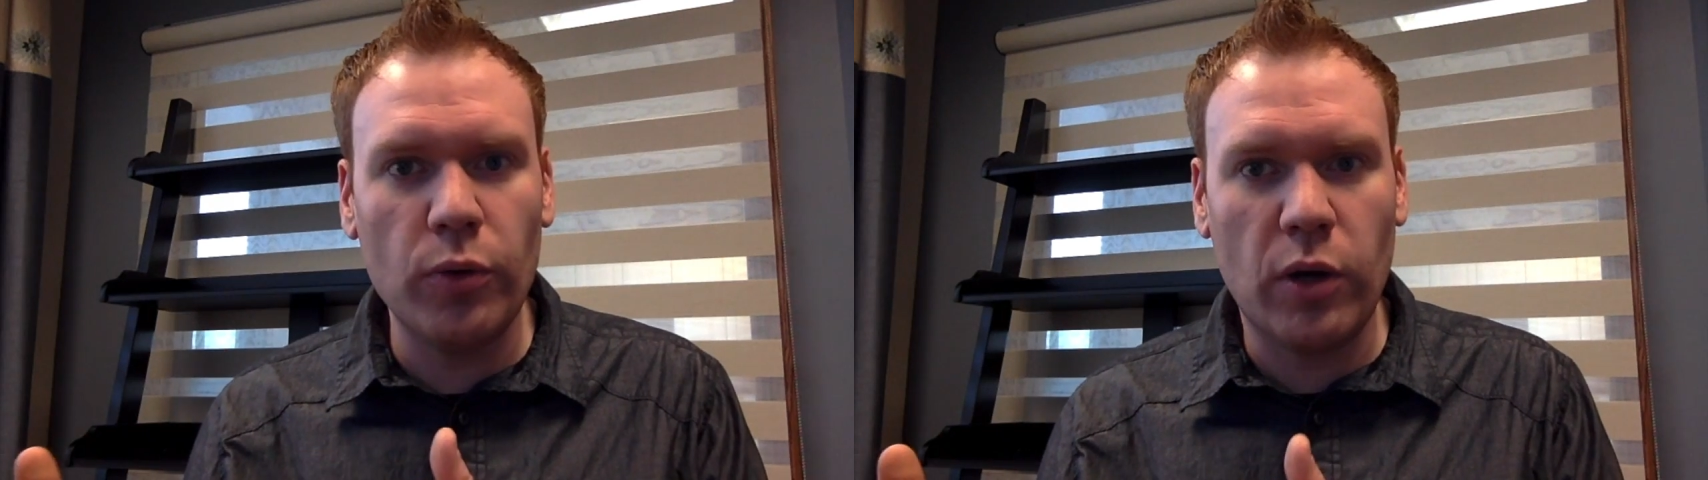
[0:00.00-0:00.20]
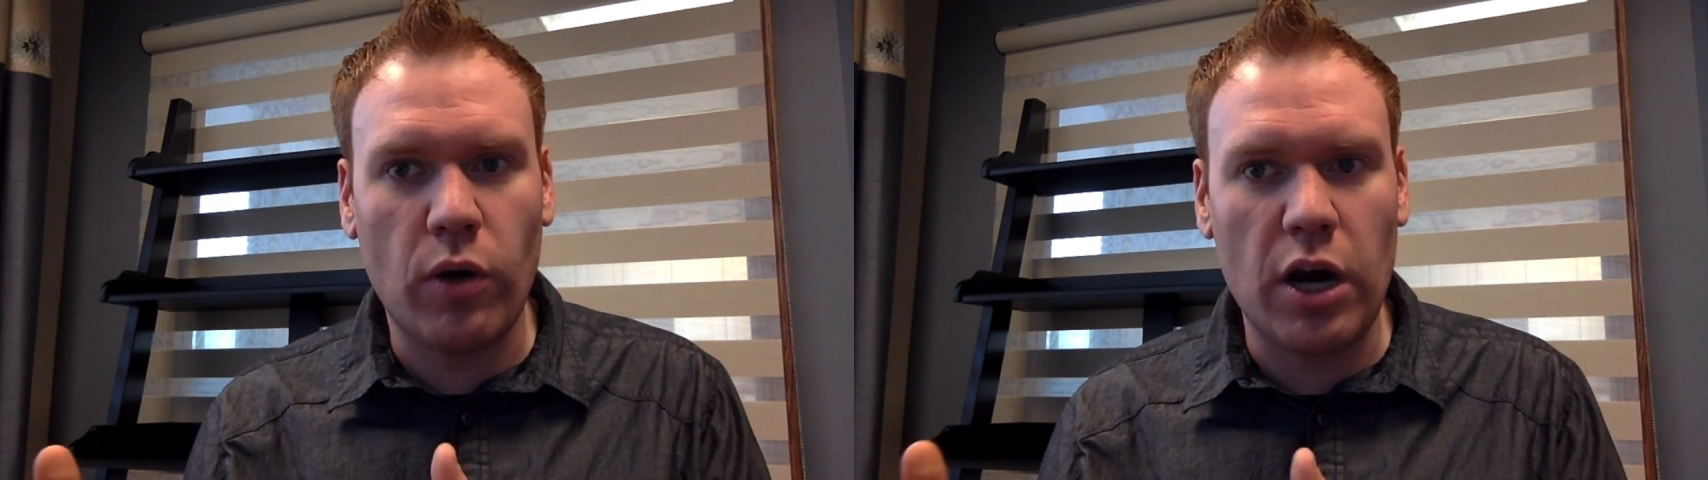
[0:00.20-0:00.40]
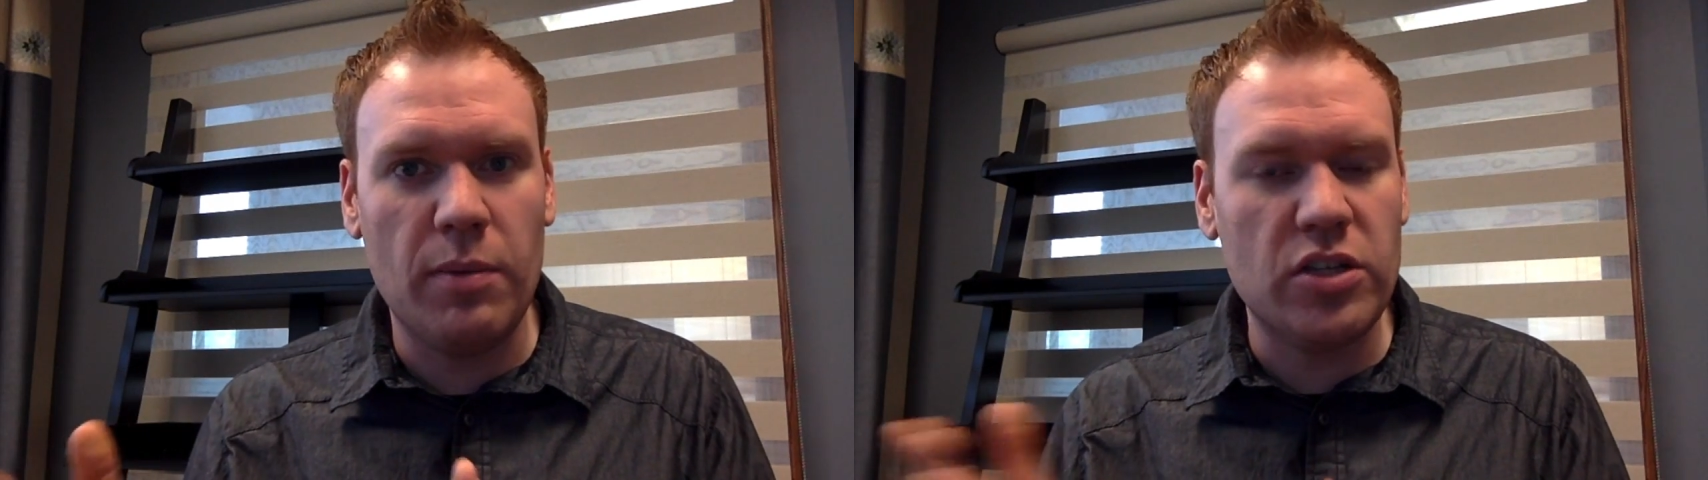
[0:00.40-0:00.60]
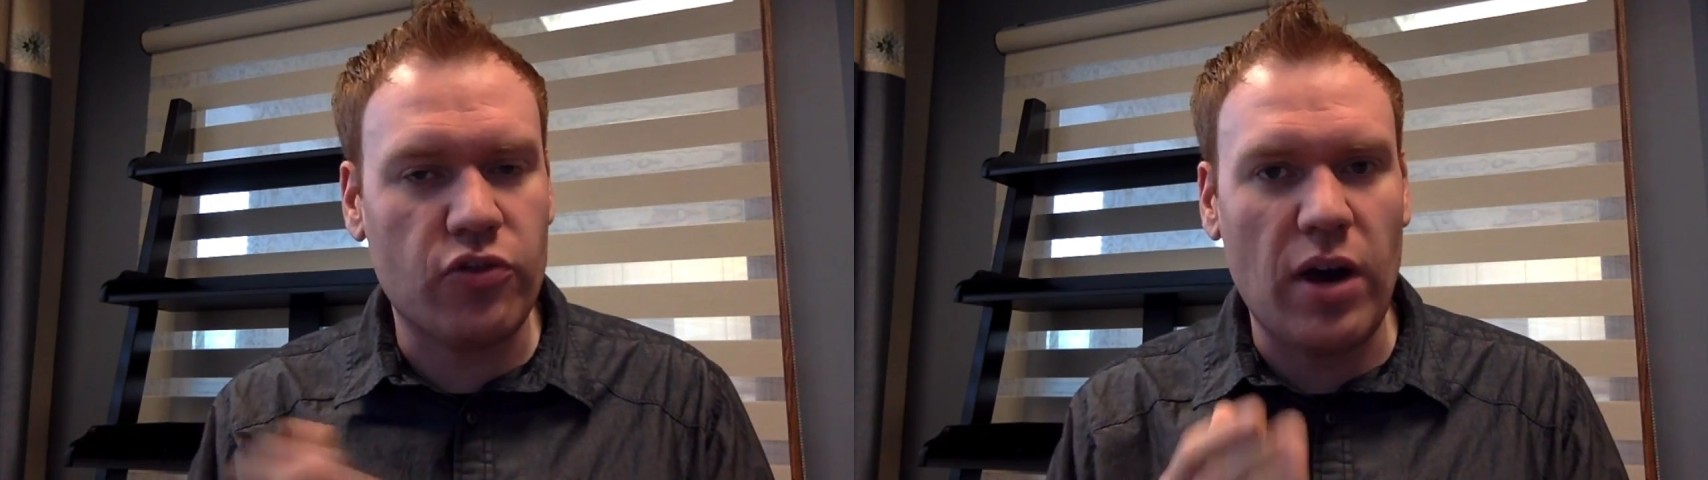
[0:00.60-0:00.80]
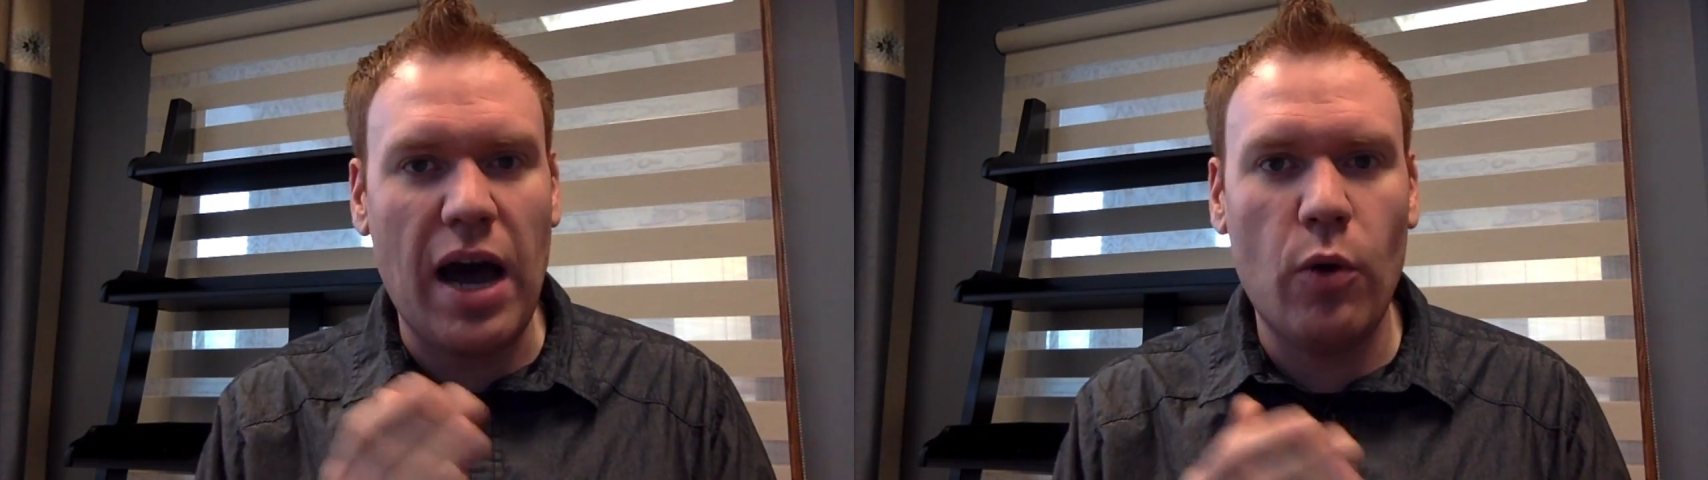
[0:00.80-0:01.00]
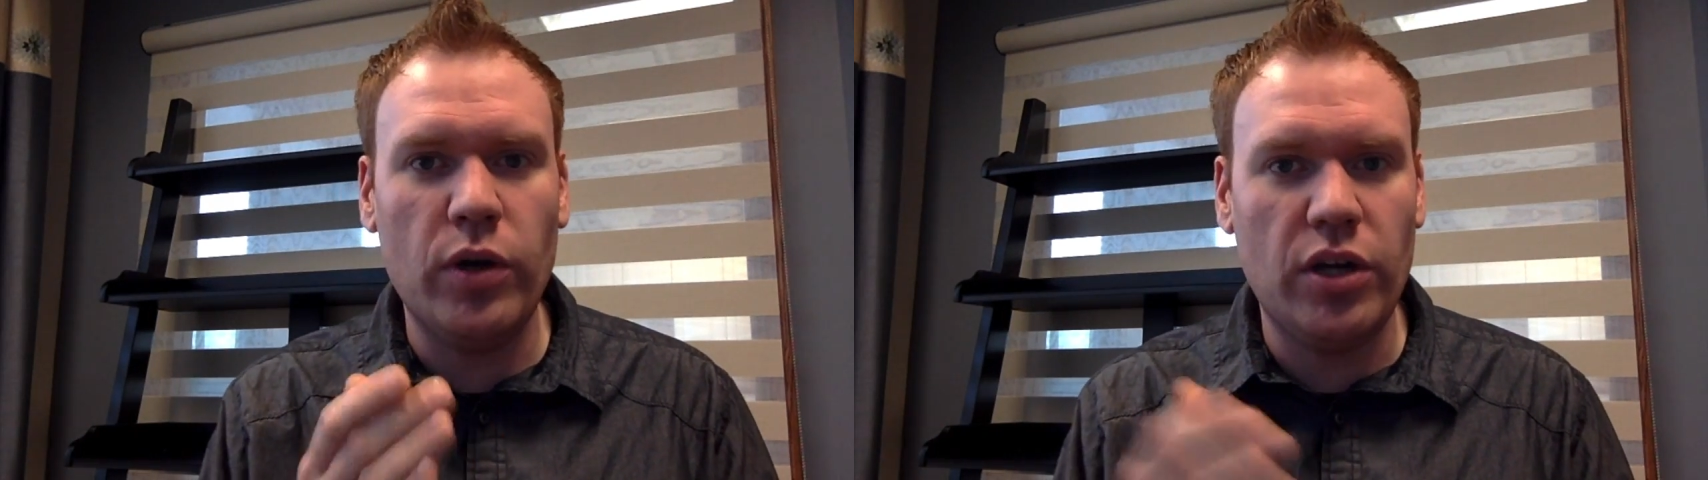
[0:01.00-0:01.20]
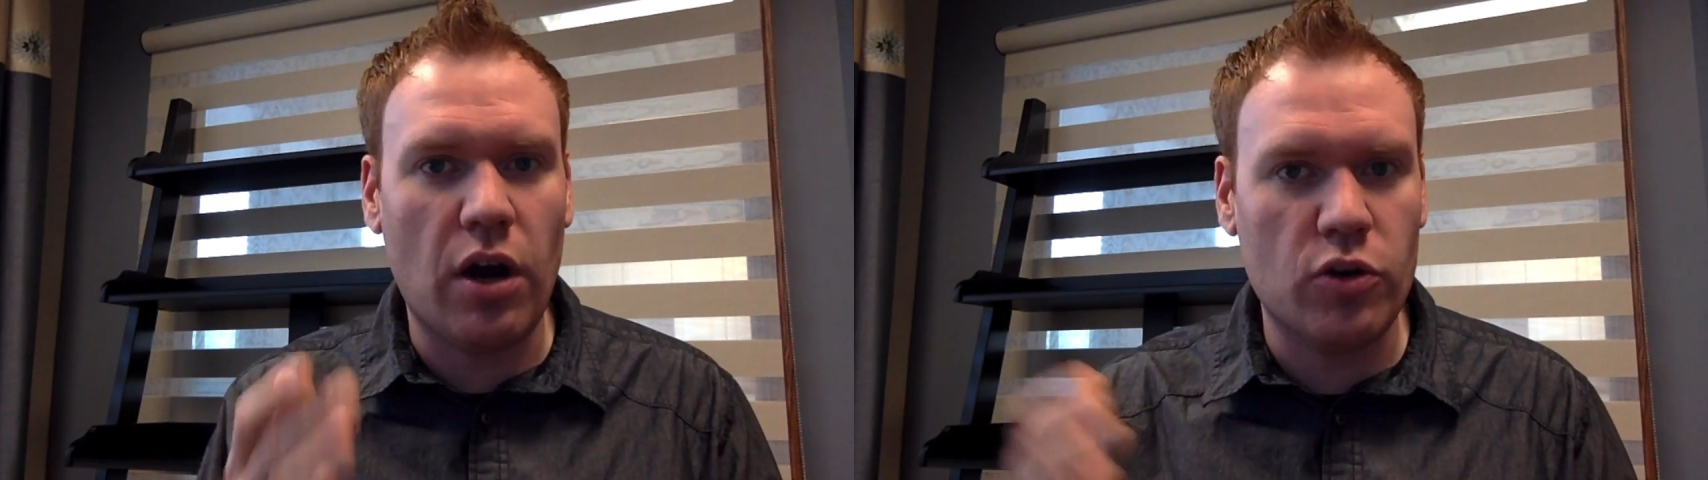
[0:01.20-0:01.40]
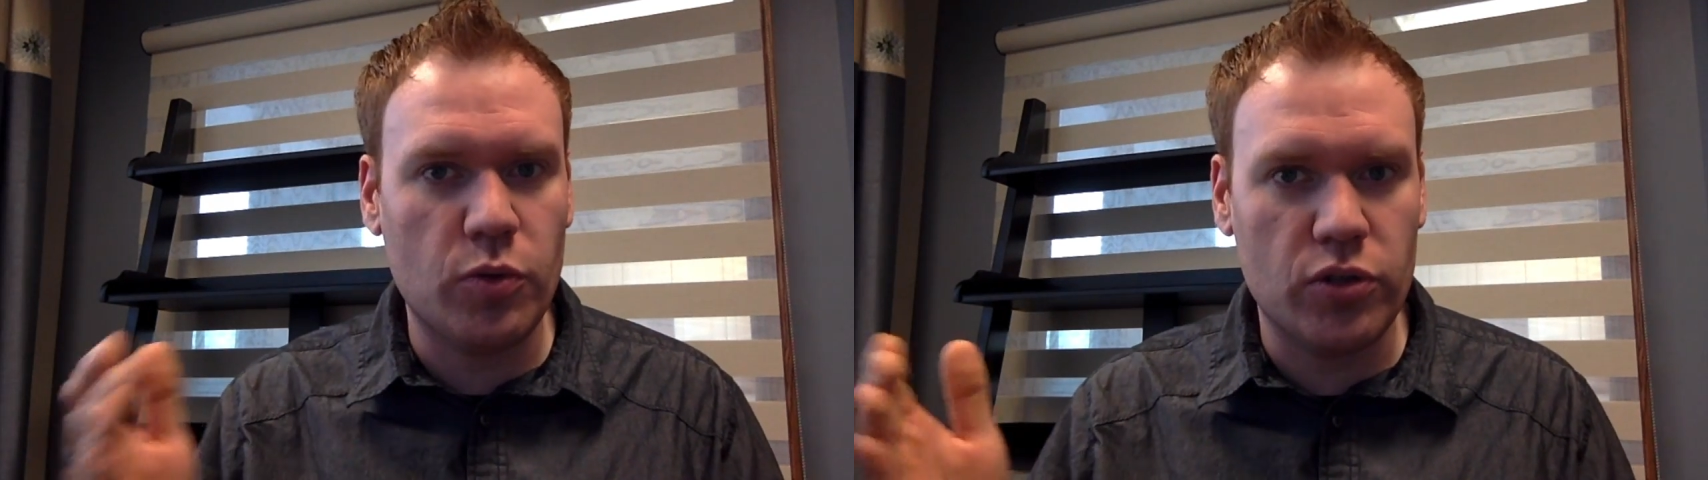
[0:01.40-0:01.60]
requirements for how we
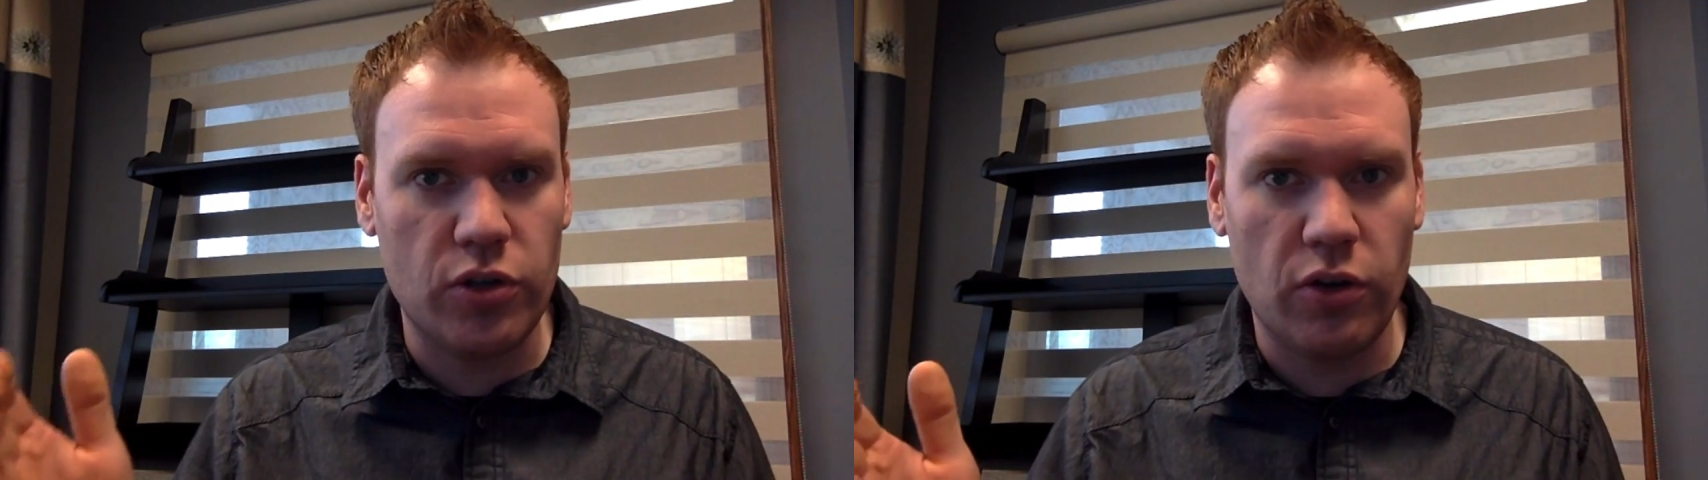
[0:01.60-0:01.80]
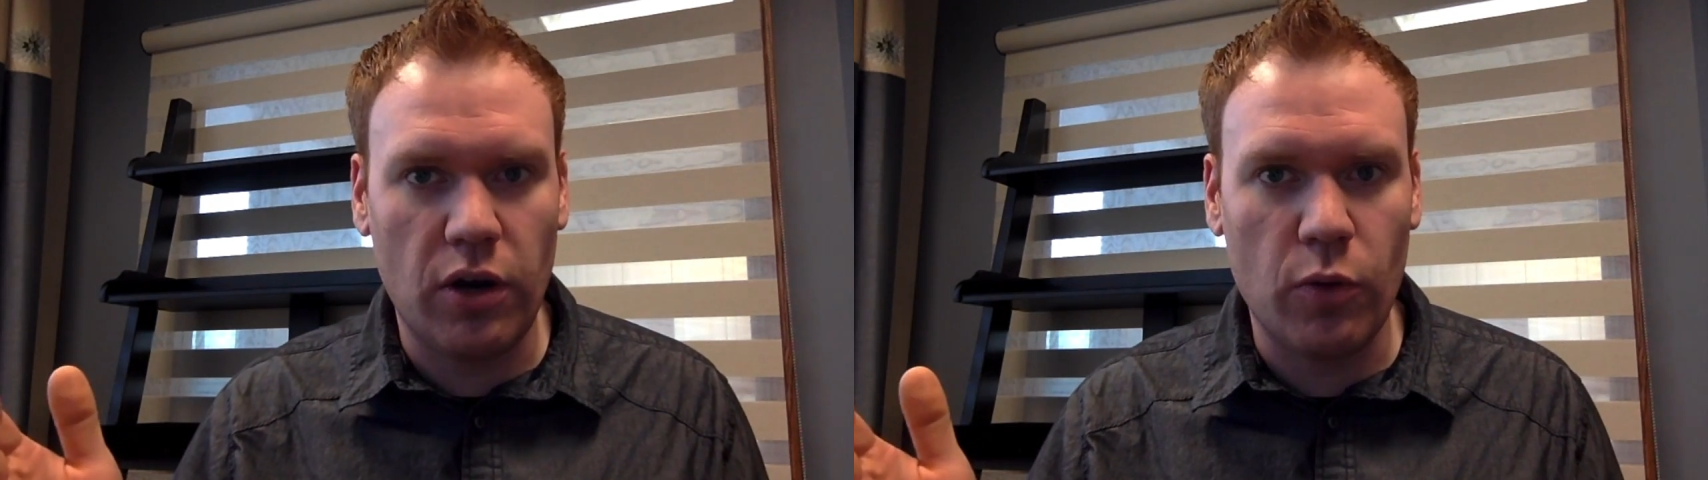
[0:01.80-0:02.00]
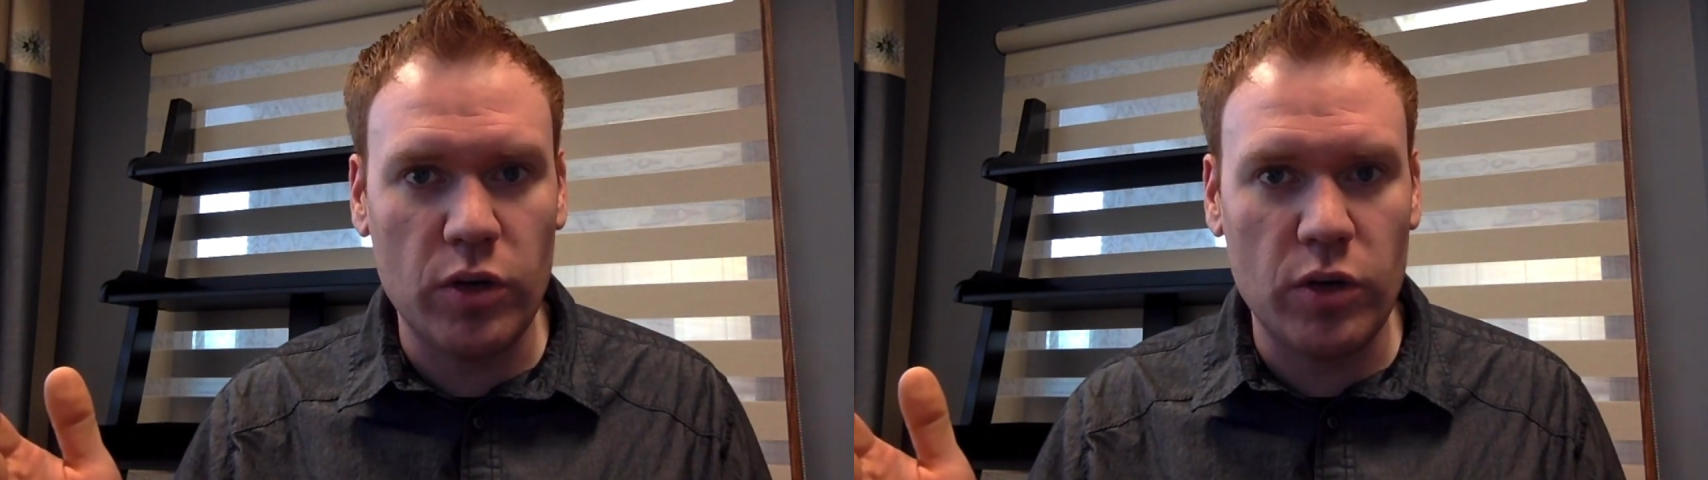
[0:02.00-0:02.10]
are supposed to